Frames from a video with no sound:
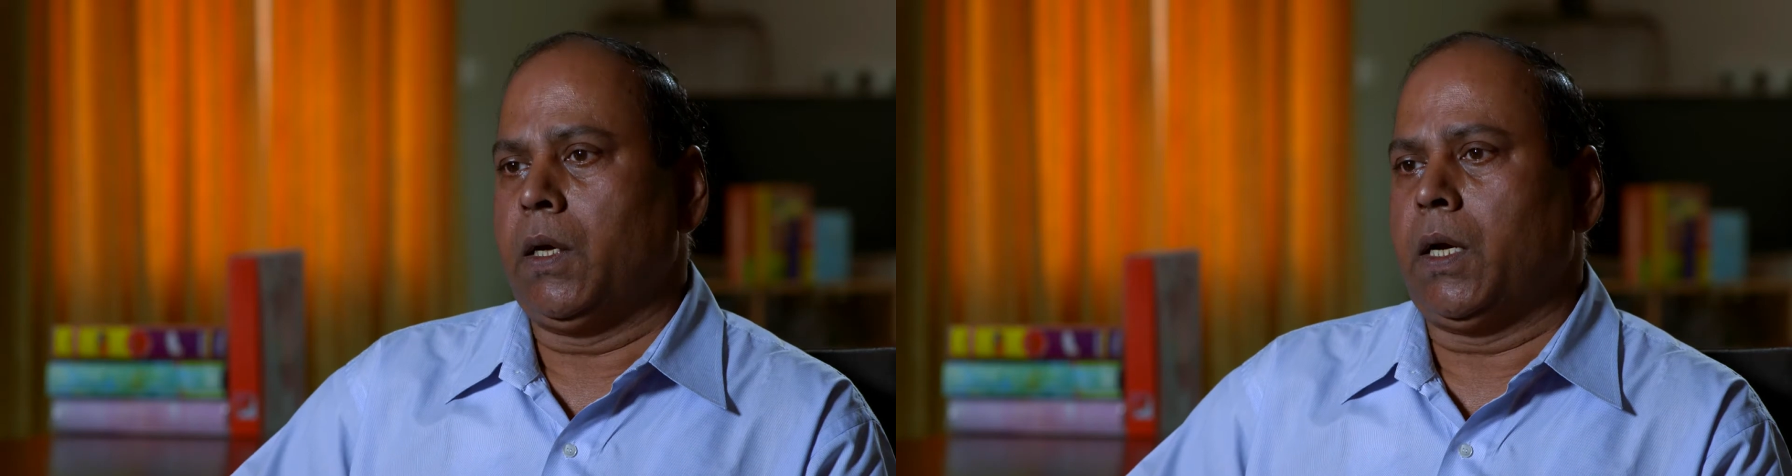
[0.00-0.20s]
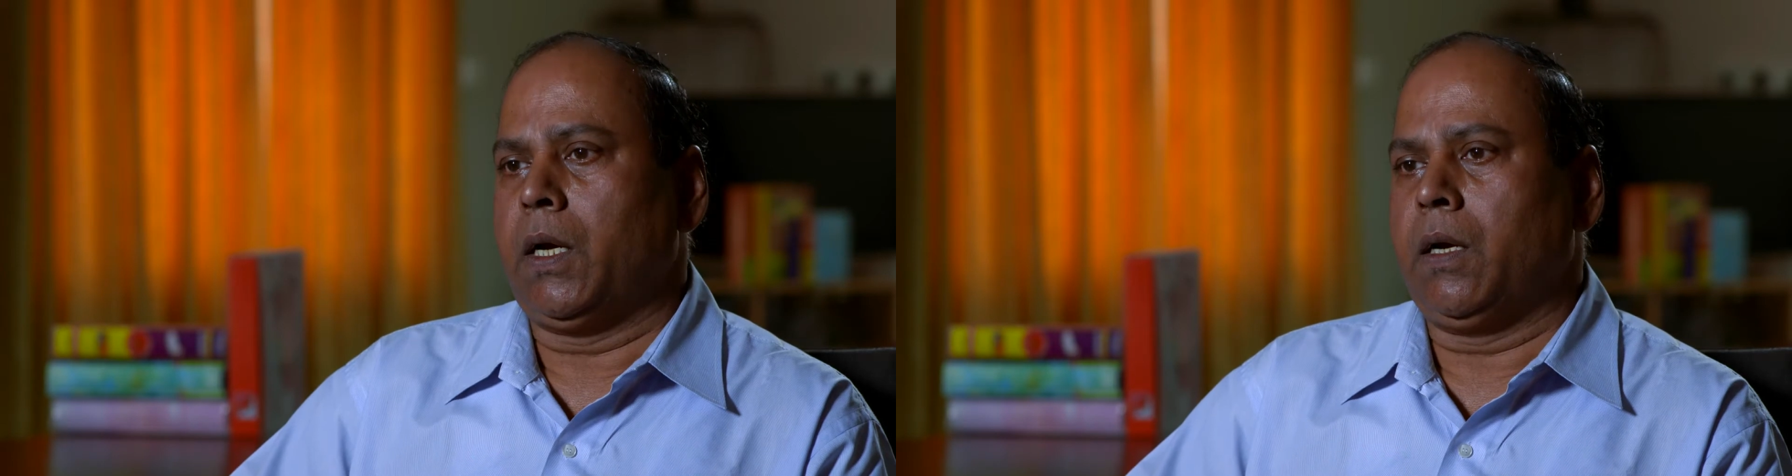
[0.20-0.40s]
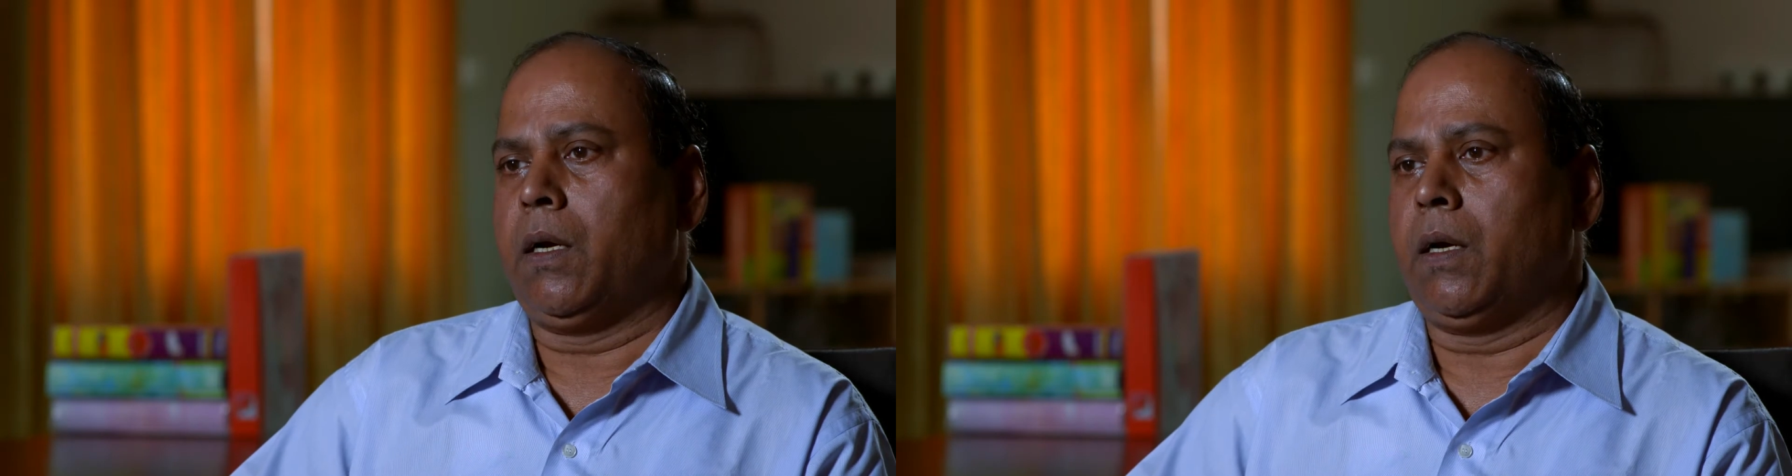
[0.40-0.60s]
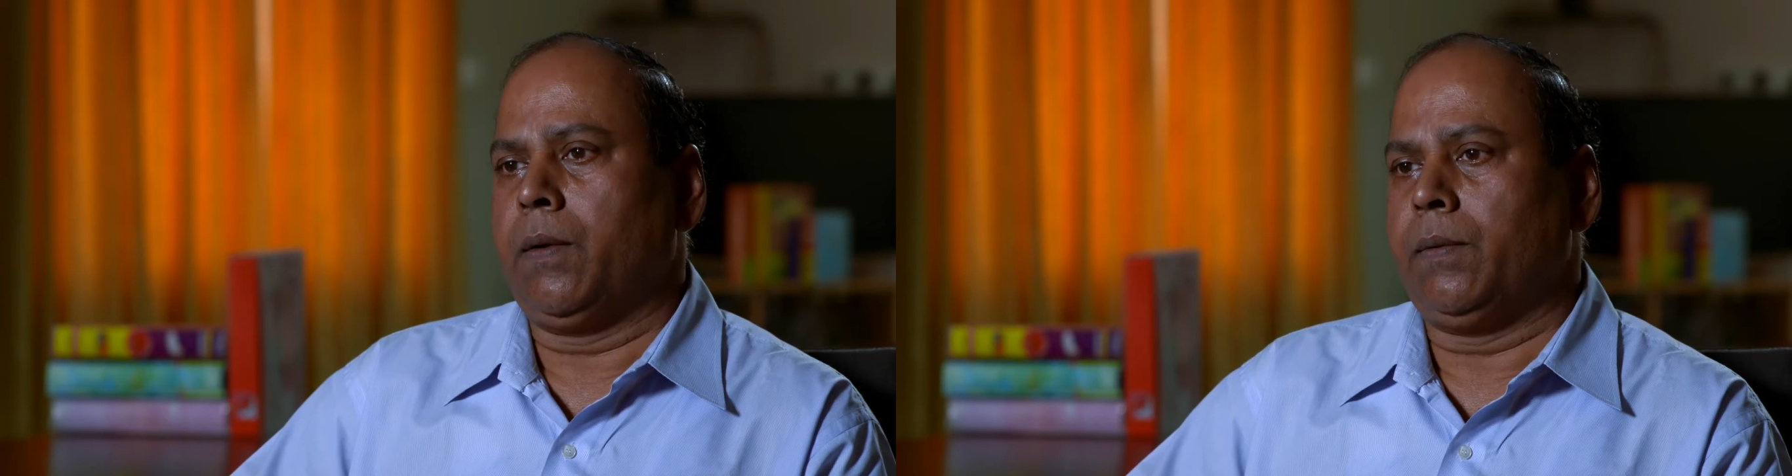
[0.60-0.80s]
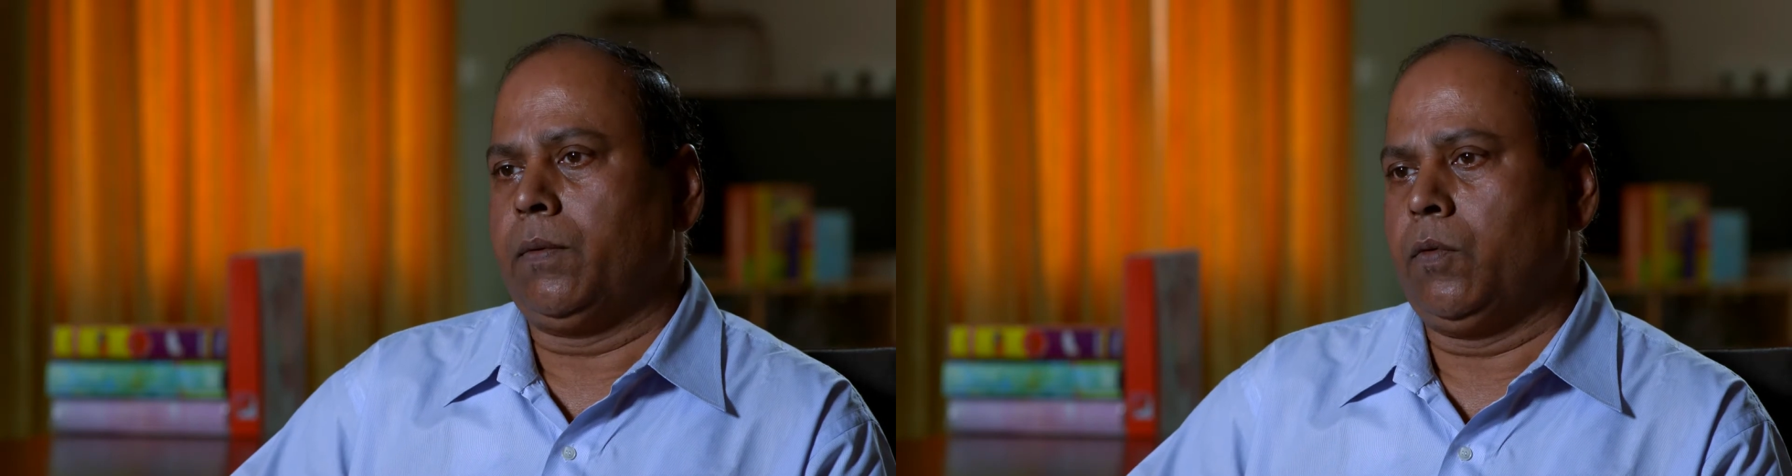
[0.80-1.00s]
and uh,
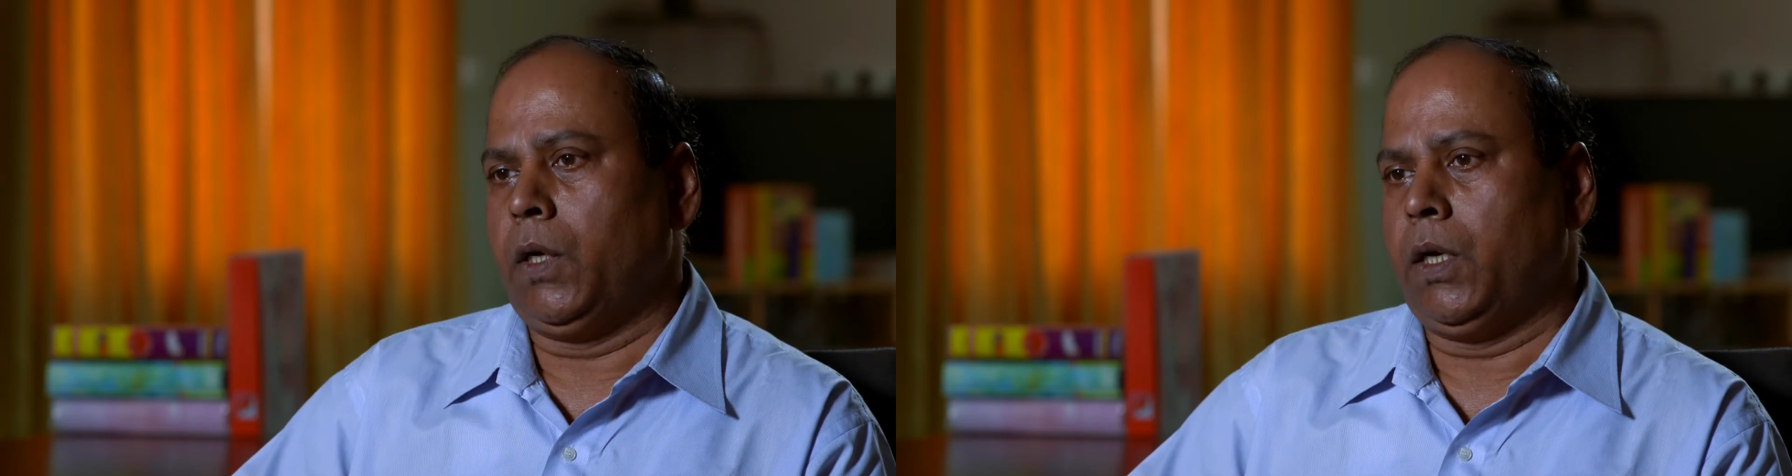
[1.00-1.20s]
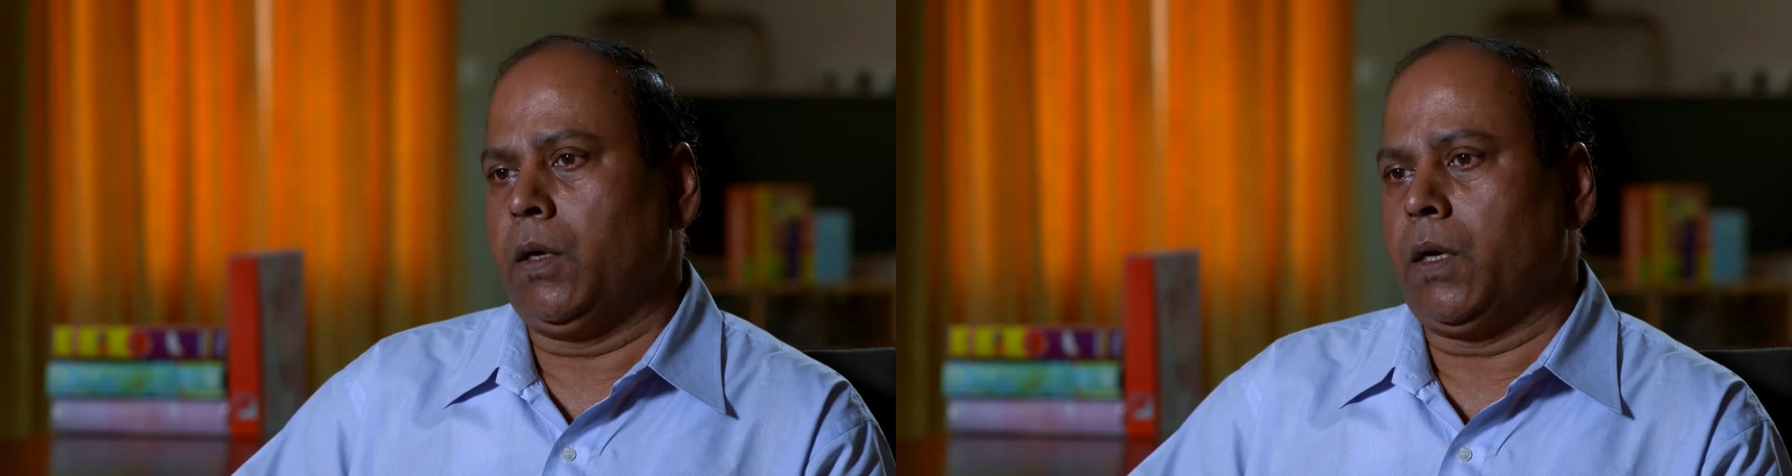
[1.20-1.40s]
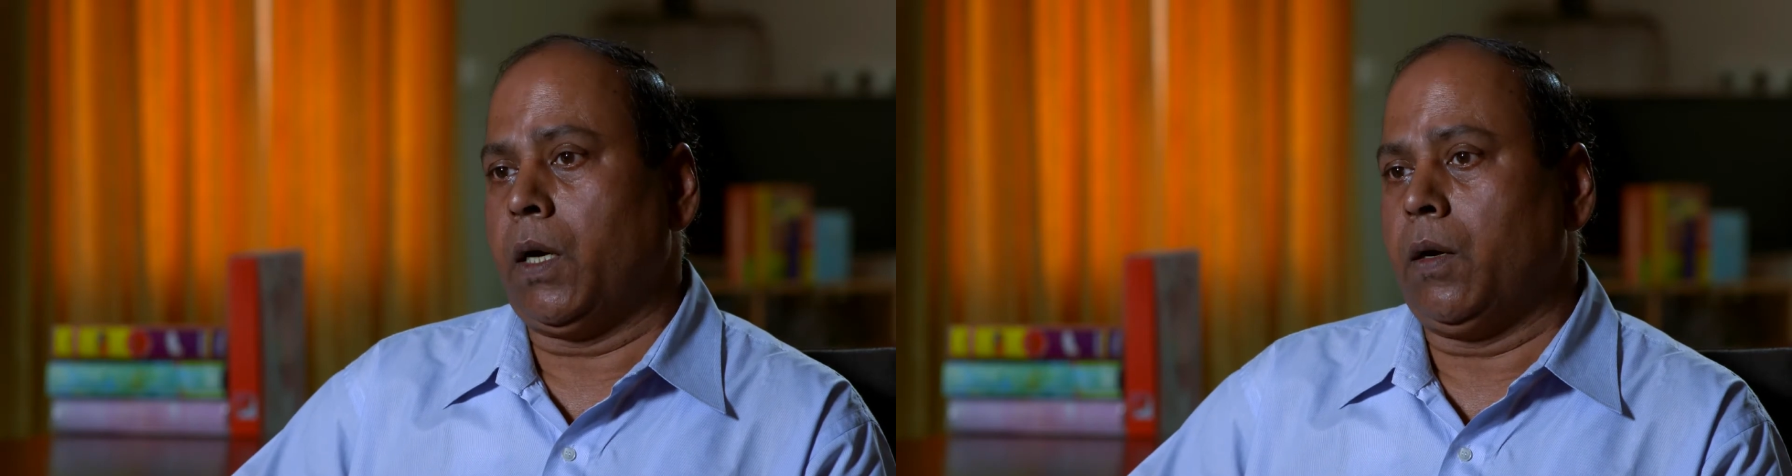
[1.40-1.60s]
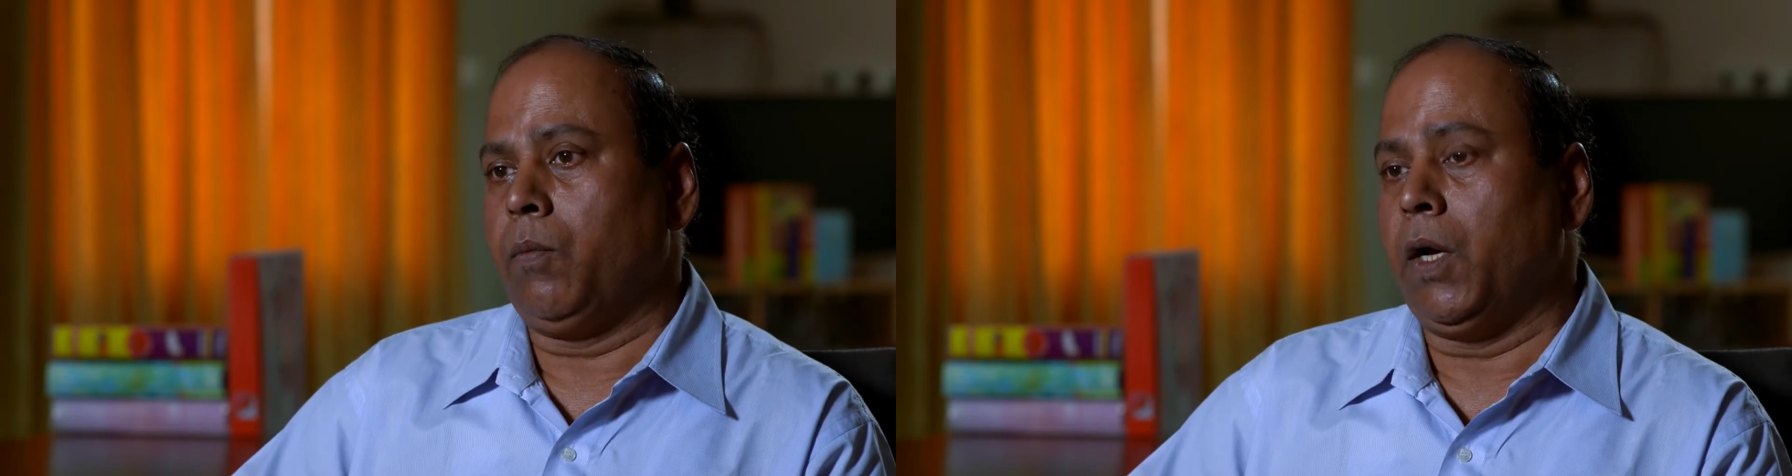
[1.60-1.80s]
we uh,